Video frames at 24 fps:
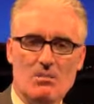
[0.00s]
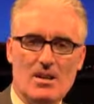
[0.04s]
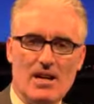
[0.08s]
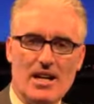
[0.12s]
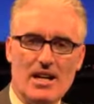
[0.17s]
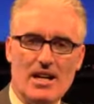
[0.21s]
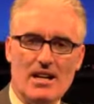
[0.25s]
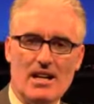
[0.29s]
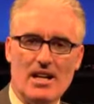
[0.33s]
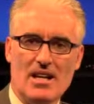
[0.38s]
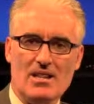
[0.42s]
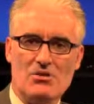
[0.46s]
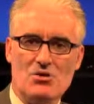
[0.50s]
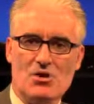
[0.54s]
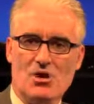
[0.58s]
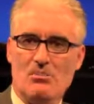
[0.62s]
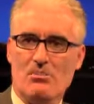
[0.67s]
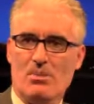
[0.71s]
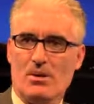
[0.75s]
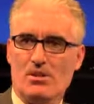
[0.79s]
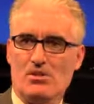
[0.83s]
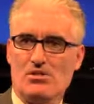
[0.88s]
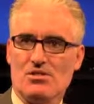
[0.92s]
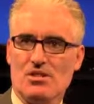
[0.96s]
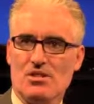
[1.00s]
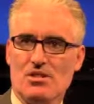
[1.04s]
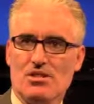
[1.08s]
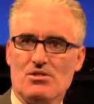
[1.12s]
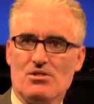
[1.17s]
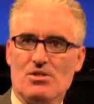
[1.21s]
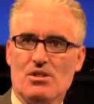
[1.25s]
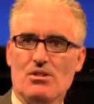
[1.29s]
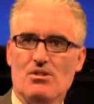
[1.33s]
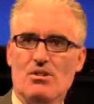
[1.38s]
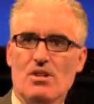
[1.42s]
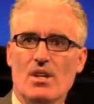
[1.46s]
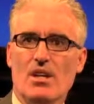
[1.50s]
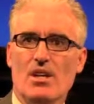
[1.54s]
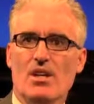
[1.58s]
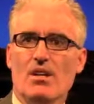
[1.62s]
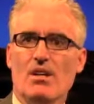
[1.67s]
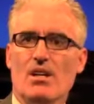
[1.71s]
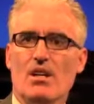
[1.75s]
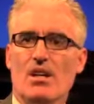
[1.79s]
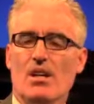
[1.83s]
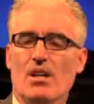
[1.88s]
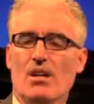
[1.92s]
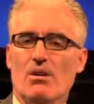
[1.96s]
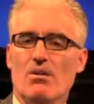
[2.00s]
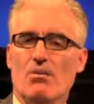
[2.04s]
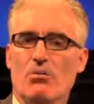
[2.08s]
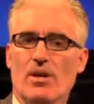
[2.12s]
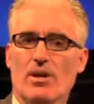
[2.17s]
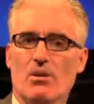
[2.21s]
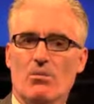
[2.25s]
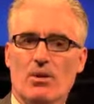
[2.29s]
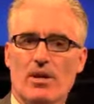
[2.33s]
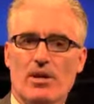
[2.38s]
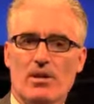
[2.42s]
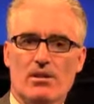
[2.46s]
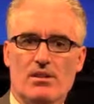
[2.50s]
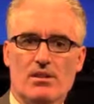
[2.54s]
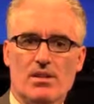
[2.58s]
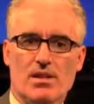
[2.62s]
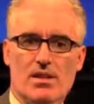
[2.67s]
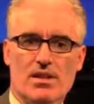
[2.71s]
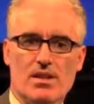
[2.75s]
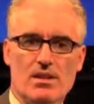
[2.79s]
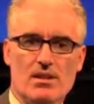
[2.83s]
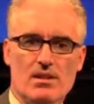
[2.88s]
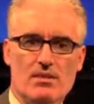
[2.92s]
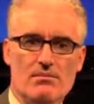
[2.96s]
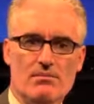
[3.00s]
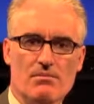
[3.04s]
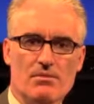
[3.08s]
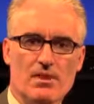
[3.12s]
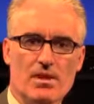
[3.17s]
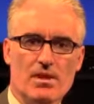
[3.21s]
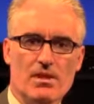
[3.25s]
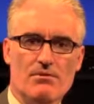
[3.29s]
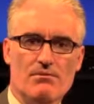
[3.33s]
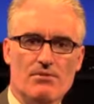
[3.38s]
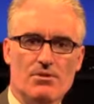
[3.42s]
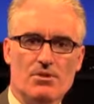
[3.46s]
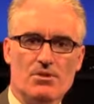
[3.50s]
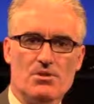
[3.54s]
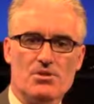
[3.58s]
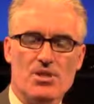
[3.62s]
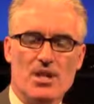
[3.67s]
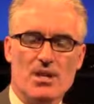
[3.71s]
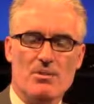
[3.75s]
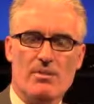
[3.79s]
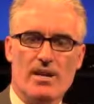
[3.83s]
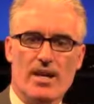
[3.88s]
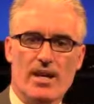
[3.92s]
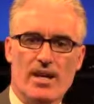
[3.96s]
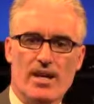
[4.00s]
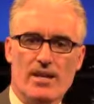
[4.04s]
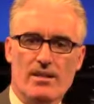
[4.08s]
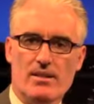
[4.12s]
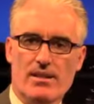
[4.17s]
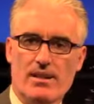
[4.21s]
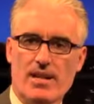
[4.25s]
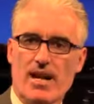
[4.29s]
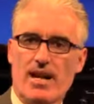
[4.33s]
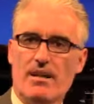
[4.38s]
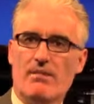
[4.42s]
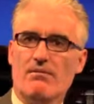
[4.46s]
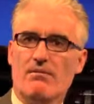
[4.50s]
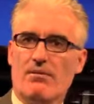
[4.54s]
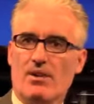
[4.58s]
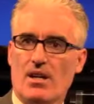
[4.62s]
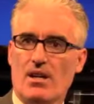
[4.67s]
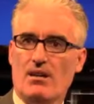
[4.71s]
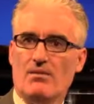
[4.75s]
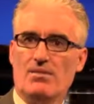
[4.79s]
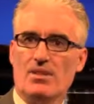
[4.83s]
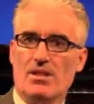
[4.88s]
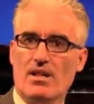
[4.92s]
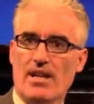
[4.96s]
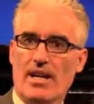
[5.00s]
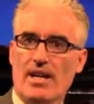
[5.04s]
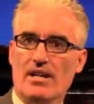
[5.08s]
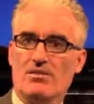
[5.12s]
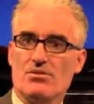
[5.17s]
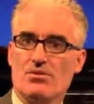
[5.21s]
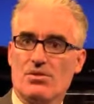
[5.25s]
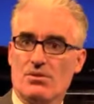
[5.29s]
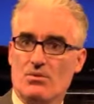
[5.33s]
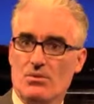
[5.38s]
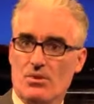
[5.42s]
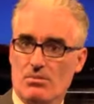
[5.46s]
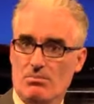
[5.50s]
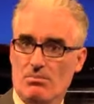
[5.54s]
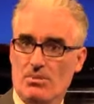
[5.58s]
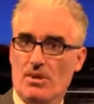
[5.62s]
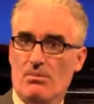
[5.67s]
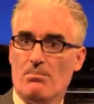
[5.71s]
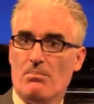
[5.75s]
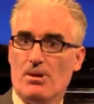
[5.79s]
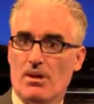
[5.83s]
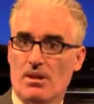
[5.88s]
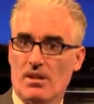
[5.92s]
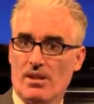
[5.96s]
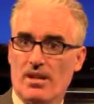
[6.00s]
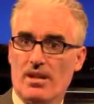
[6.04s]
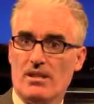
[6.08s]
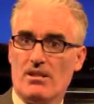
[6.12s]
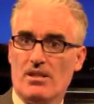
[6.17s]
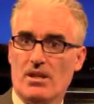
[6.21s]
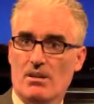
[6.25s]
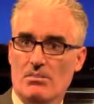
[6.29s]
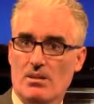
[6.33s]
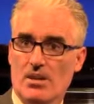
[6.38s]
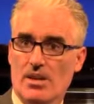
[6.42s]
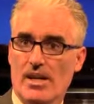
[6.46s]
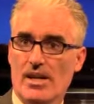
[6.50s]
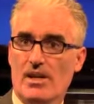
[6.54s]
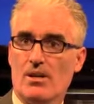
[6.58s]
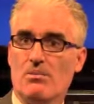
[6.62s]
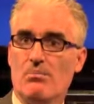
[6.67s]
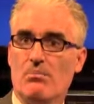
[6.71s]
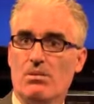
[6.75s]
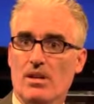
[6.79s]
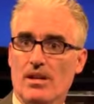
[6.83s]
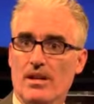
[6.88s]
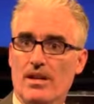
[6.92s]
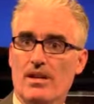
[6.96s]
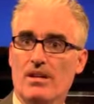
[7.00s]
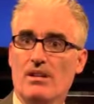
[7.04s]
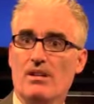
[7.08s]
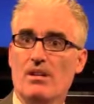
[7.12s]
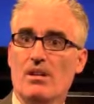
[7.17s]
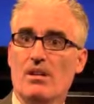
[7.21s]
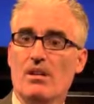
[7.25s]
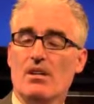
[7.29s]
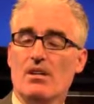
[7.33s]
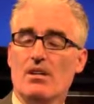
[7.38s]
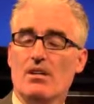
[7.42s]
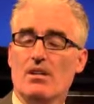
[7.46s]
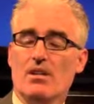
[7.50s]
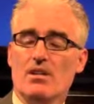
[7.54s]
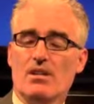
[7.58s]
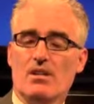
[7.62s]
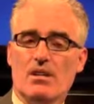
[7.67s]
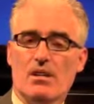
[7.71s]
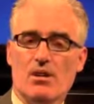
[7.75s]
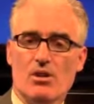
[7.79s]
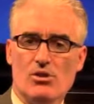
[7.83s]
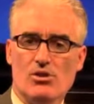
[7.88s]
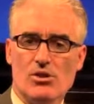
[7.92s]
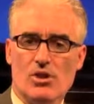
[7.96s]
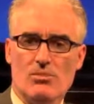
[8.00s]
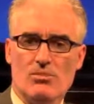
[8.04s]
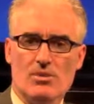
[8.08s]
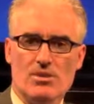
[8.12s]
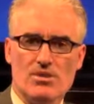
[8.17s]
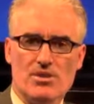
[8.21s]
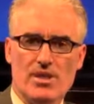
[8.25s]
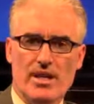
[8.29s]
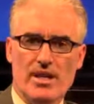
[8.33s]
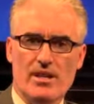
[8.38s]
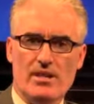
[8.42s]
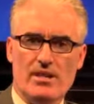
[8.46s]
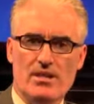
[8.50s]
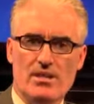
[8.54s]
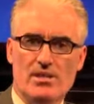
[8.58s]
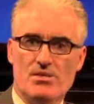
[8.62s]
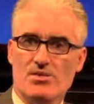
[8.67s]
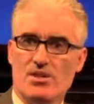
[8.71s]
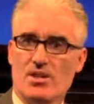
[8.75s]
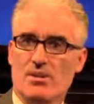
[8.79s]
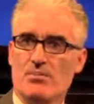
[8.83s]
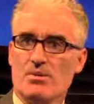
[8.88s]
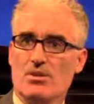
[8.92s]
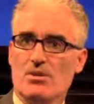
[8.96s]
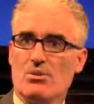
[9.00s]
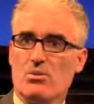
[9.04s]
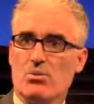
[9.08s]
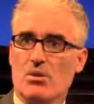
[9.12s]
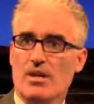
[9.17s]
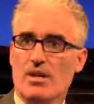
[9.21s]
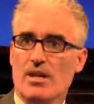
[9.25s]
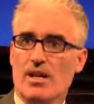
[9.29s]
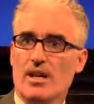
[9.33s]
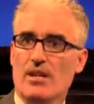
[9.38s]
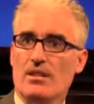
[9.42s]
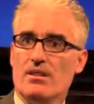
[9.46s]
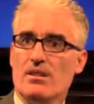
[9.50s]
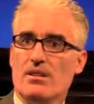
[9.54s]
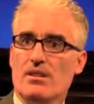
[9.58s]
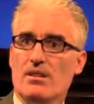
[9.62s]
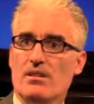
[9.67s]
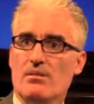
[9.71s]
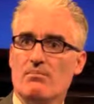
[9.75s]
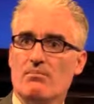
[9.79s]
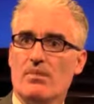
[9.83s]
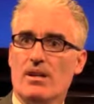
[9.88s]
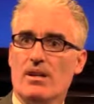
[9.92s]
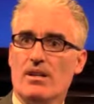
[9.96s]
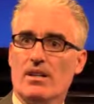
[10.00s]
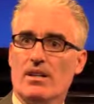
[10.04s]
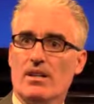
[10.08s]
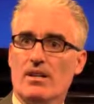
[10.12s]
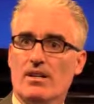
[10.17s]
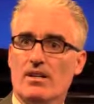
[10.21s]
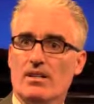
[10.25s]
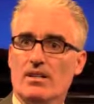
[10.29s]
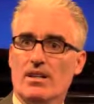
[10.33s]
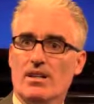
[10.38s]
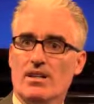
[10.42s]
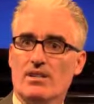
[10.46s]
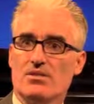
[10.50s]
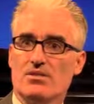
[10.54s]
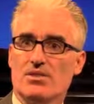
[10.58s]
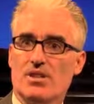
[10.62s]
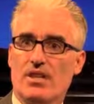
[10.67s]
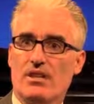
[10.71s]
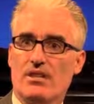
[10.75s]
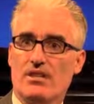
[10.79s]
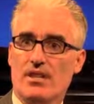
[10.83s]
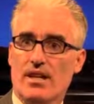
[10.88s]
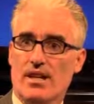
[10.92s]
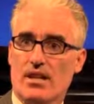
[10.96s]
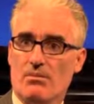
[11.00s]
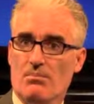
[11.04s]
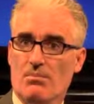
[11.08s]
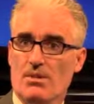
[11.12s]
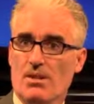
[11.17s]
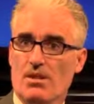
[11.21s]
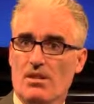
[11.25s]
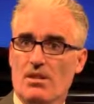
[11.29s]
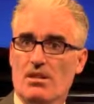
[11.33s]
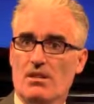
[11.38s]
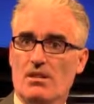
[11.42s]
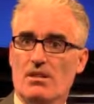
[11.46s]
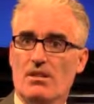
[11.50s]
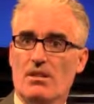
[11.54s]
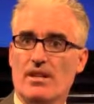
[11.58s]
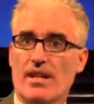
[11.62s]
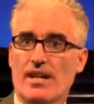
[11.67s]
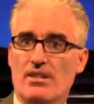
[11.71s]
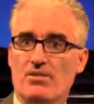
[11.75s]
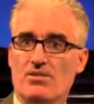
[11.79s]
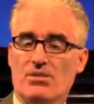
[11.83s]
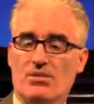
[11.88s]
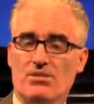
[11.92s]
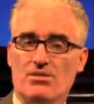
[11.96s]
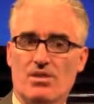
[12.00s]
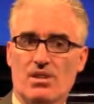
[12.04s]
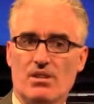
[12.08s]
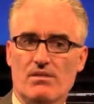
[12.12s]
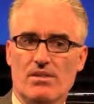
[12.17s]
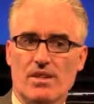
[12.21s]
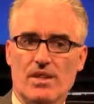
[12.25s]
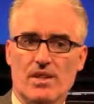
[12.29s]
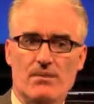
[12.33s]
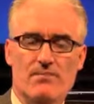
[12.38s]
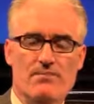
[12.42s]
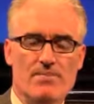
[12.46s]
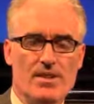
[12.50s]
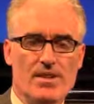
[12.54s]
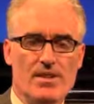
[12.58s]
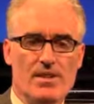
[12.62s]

I took personally. So. We went full steam ahead, got involved in that, so we'll be a part of that doubleheader playing Oklahoma State on December 28th in the American Airlines Center, and that'll be on national TV.